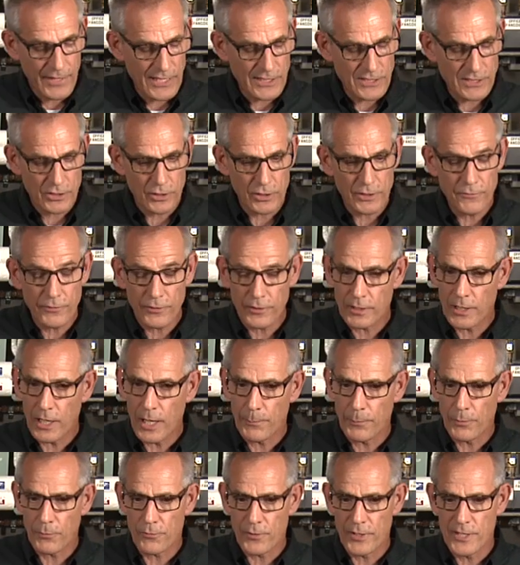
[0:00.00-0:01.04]
that's good for a
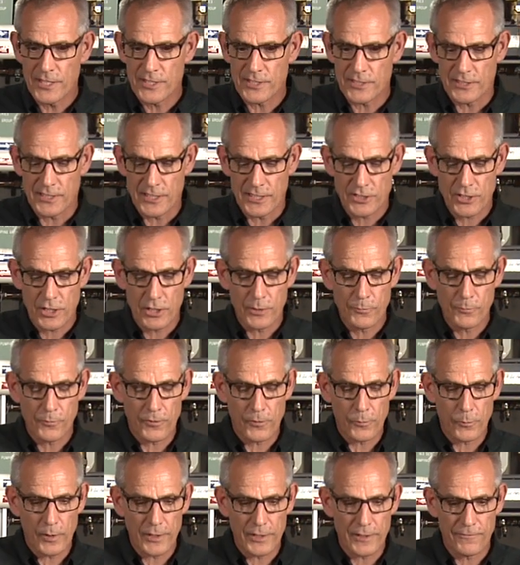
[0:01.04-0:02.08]
couple reasons. It's good
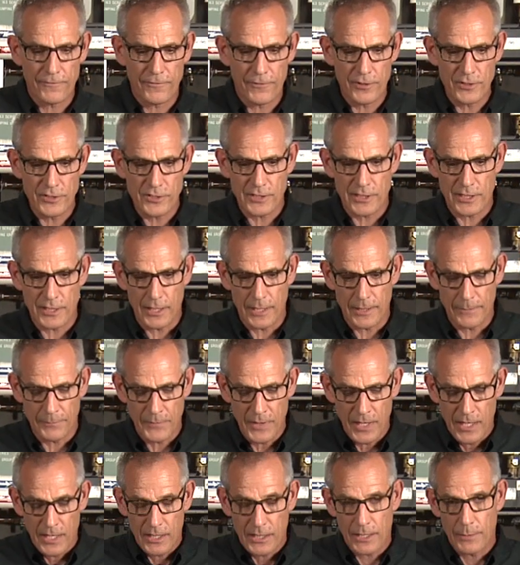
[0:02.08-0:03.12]
for when you first
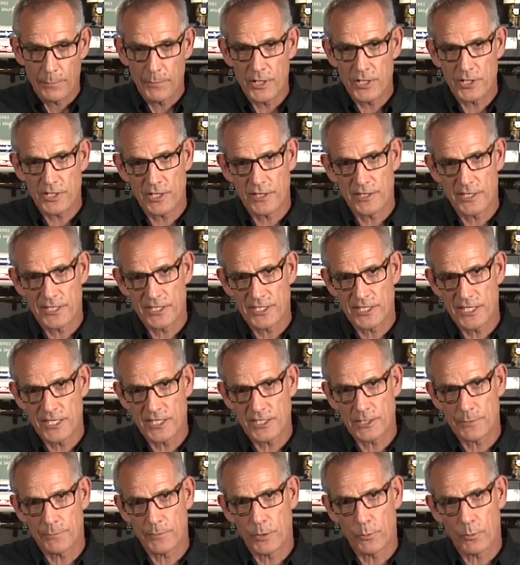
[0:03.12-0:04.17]
um, commission the
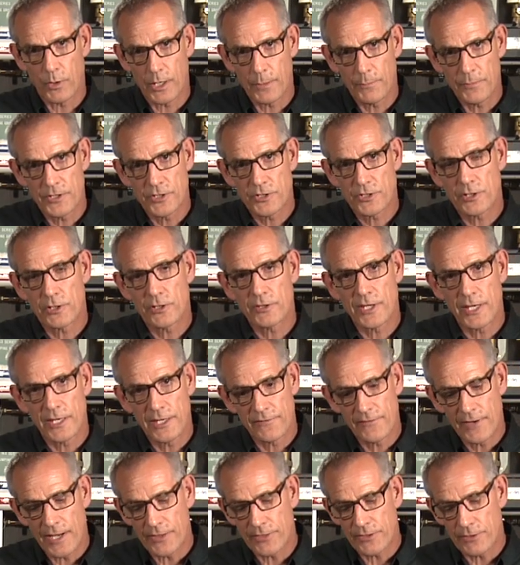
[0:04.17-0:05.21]
system, you want to be sure that
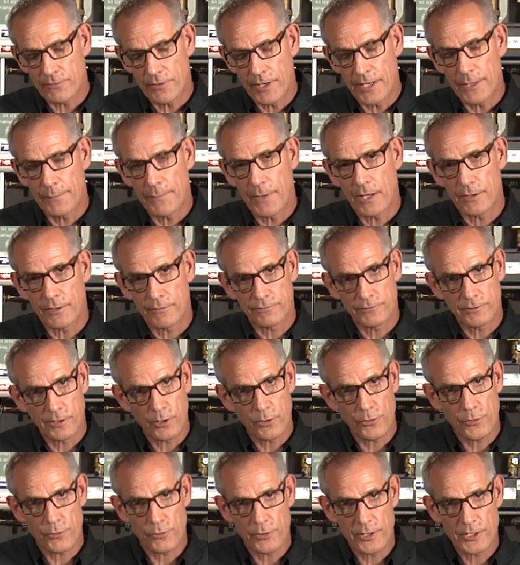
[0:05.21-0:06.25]
you've got the right amount of
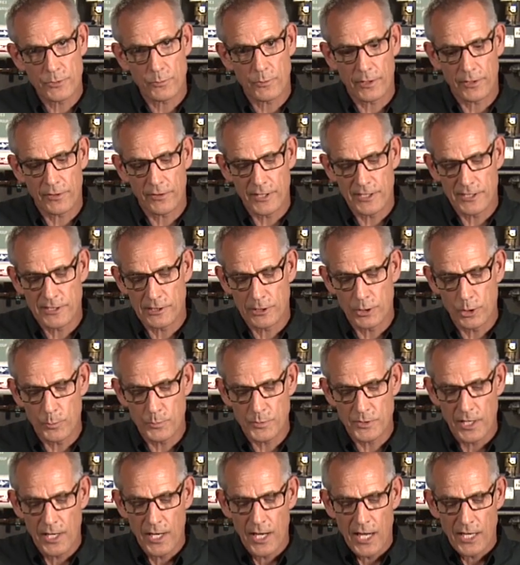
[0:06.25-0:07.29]
flow through each one of these
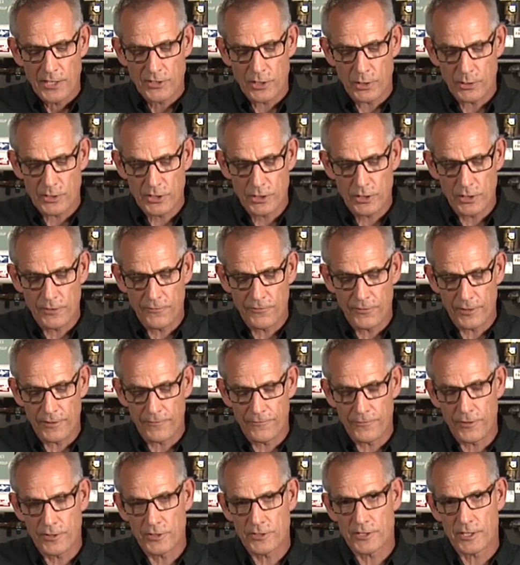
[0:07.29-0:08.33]
loops. So it's good for the
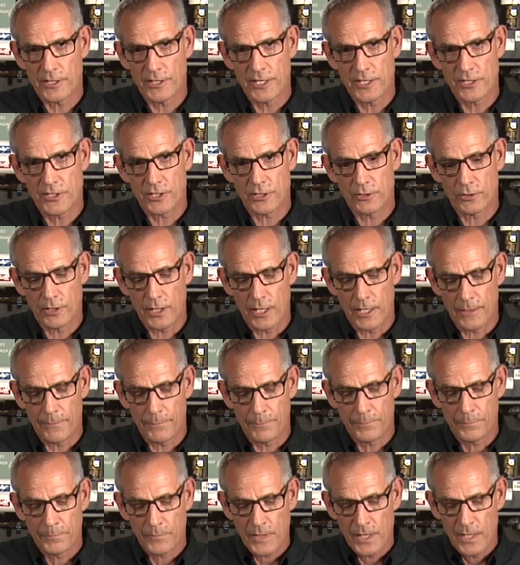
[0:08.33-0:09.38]
first initial
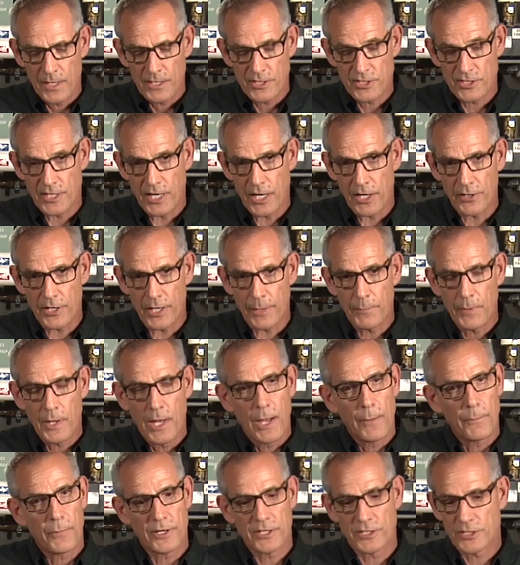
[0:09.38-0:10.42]
um, startup,
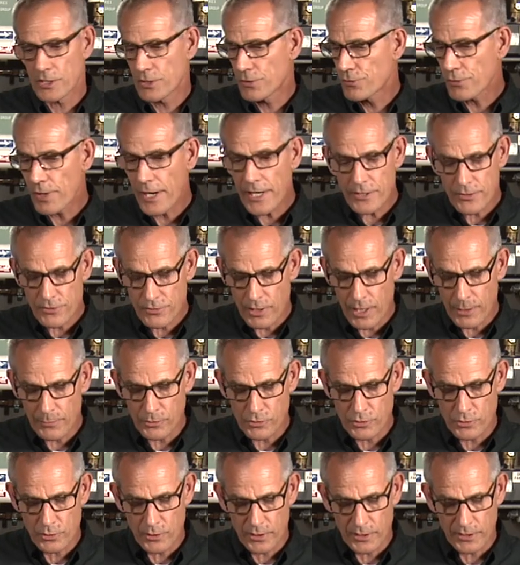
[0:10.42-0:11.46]
but it's a great
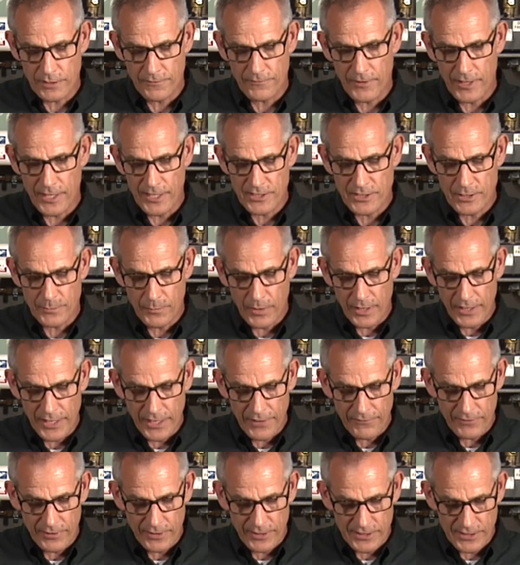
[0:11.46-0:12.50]
troubleshooting device. You might
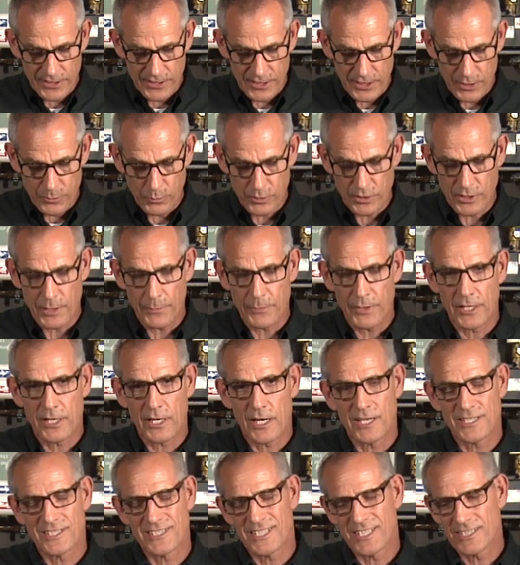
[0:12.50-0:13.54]
have an instance where somebody
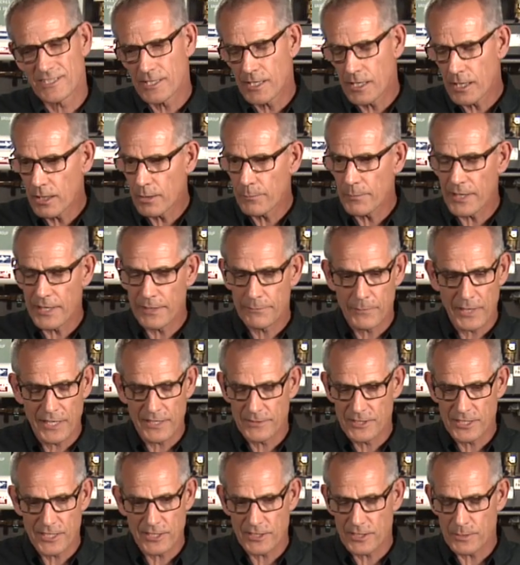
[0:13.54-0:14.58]
calls and says, you know, my,
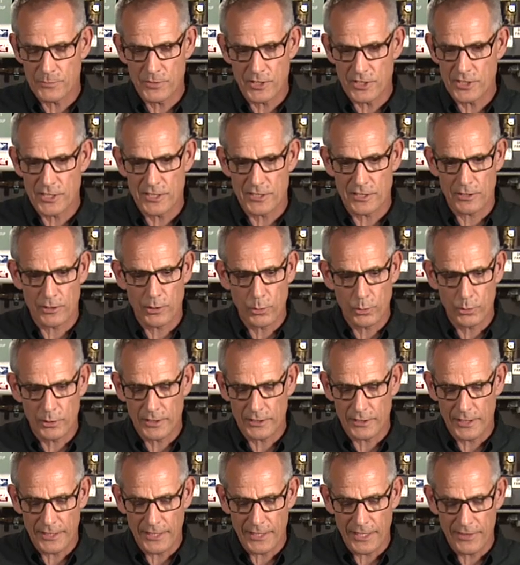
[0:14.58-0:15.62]
my system just isn't
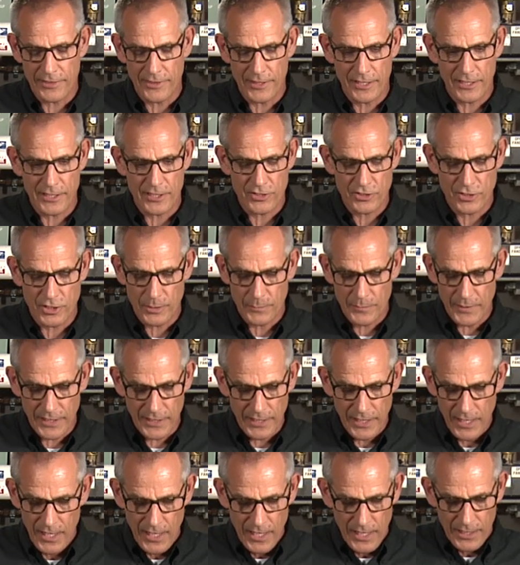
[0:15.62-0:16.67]
cooling like I think it should
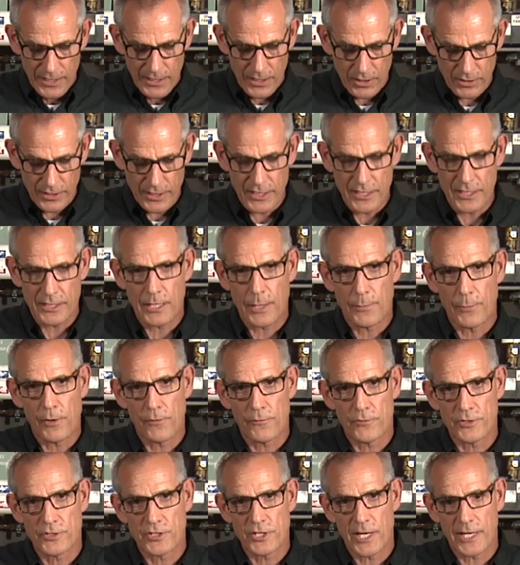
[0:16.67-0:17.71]
be. You know, can you come
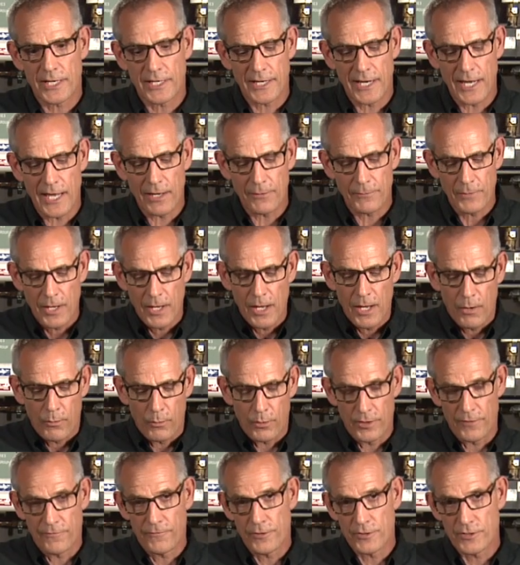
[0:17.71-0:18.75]
over and check it out?
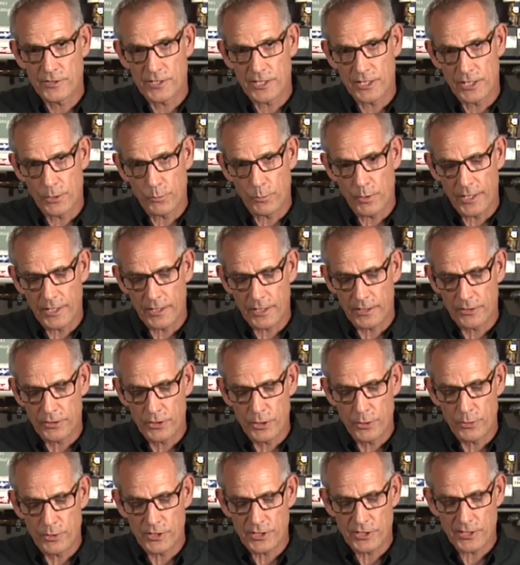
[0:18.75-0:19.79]
Well, the first thing you want to
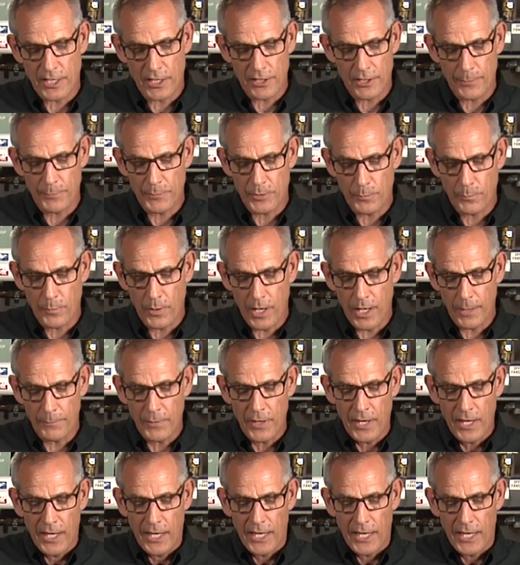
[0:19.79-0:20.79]
do is start up your pump